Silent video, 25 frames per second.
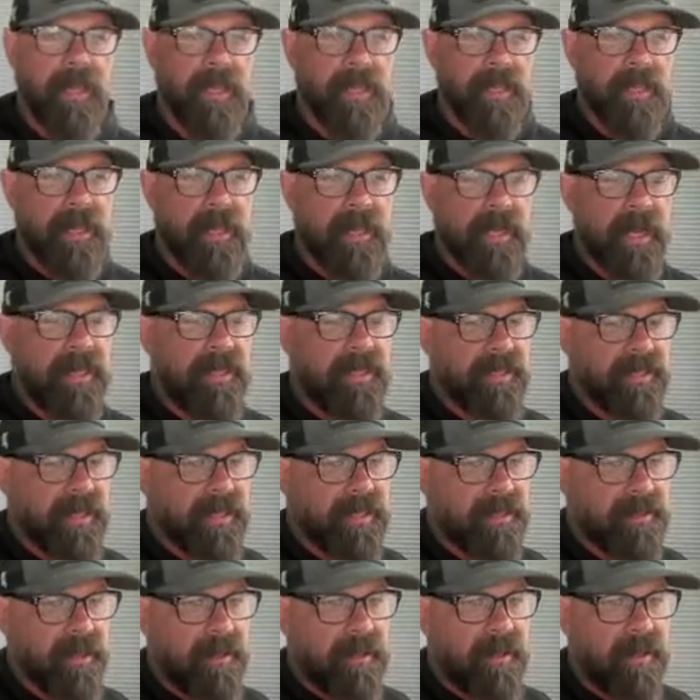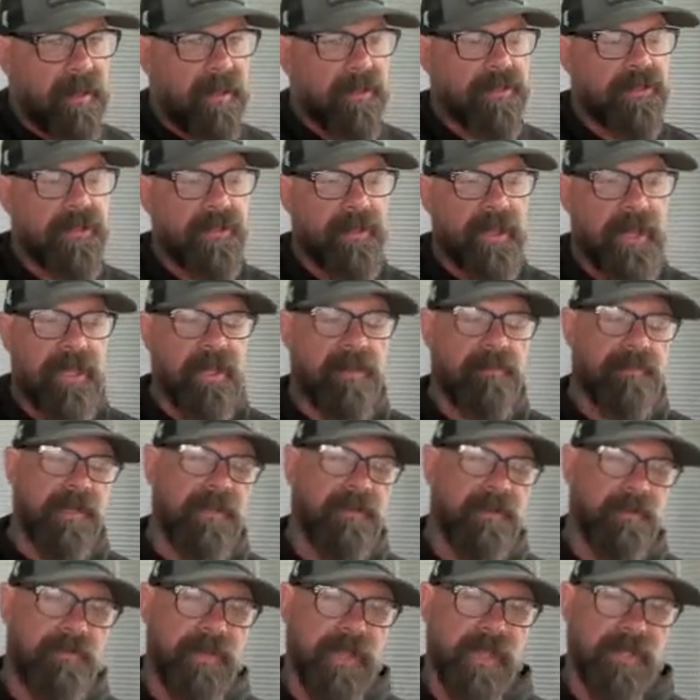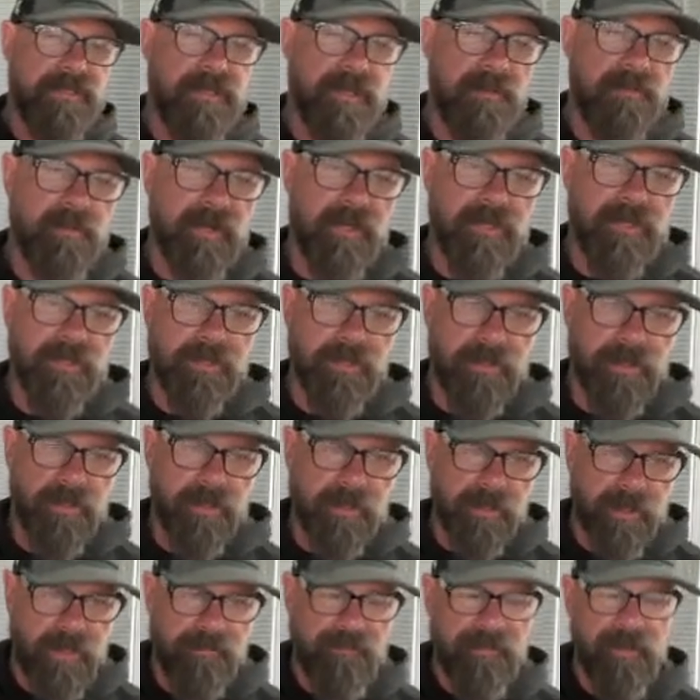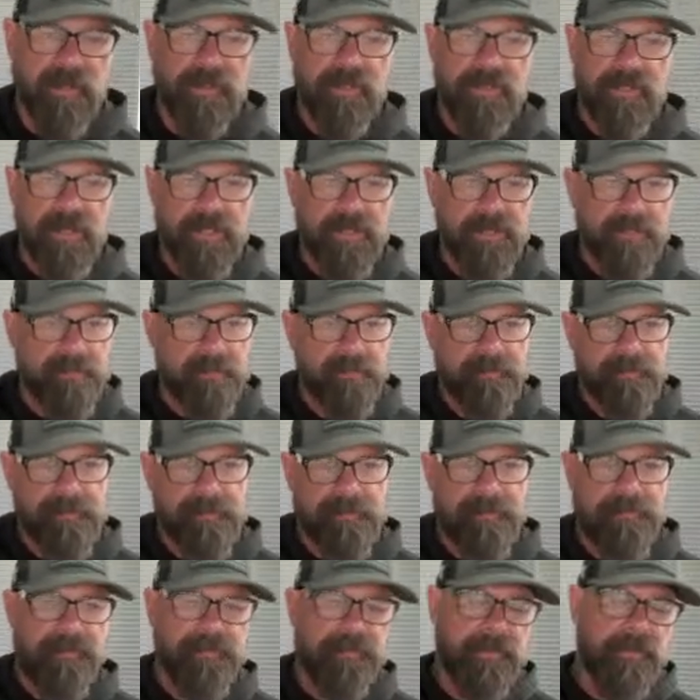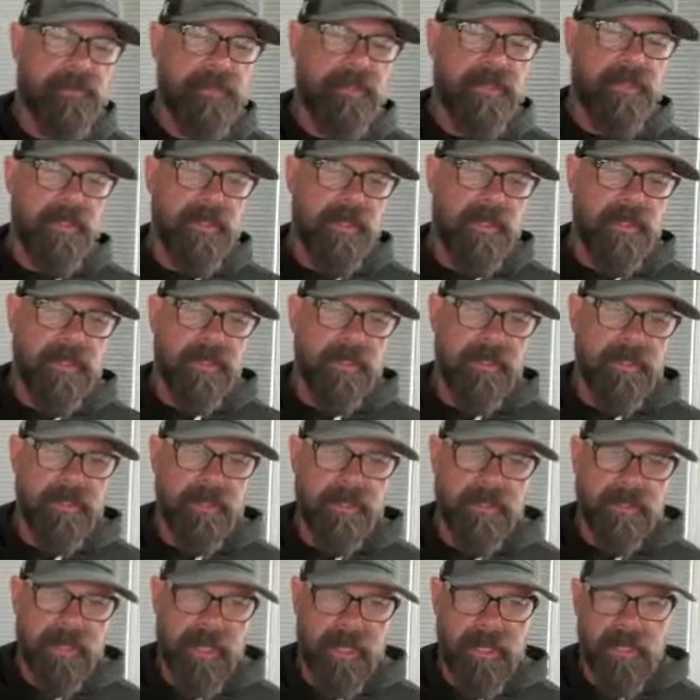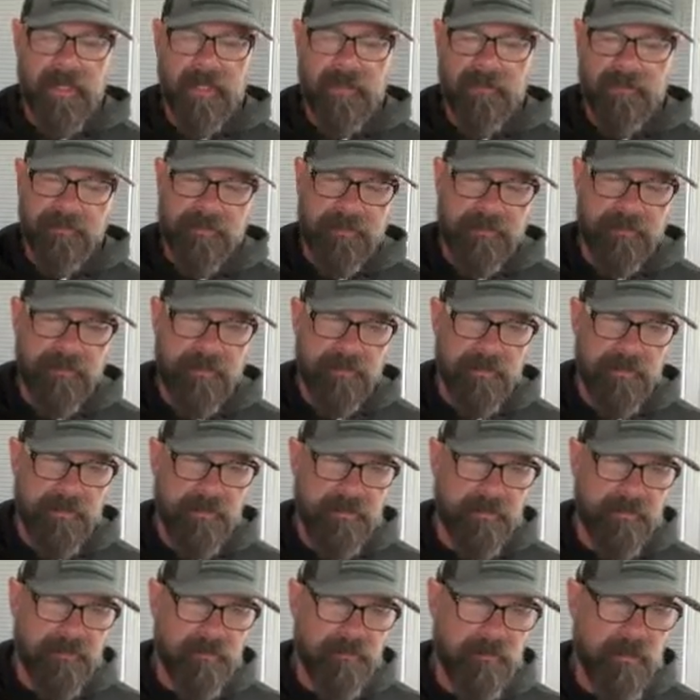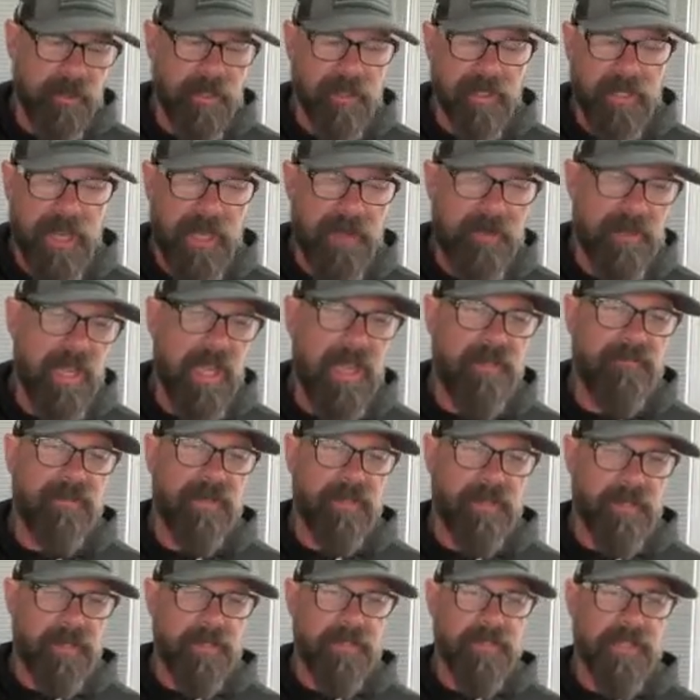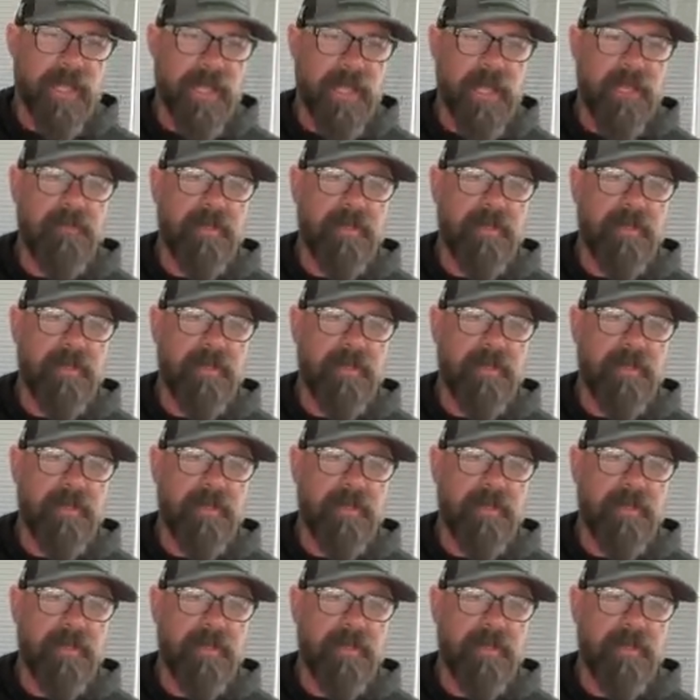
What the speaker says: And I think also, Adam, it depends on what you're doing. If you're just kind of working out and having a good time,